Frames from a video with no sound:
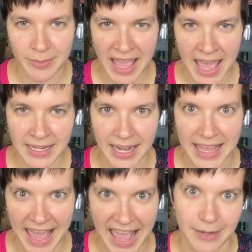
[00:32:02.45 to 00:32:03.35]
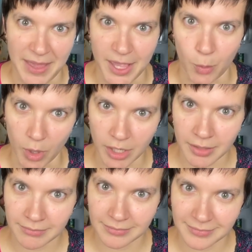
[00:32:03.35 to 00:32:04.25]
in my head and I can't make it
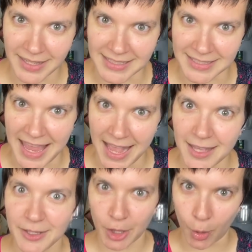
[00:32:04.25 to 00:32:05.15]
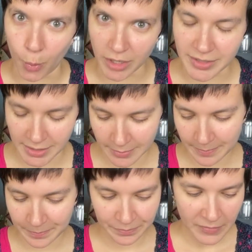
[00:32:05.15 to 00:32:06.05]
work. It's like the worst.
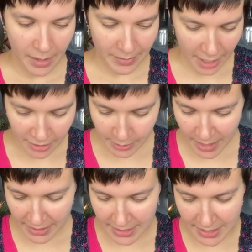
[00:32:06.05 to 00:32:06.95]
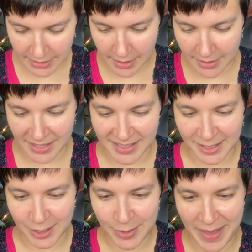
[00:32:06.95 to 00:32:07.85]
But I also got these this
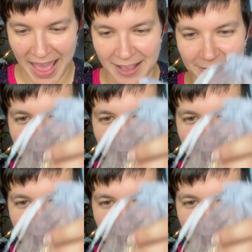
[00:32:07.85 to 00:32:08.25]
little bag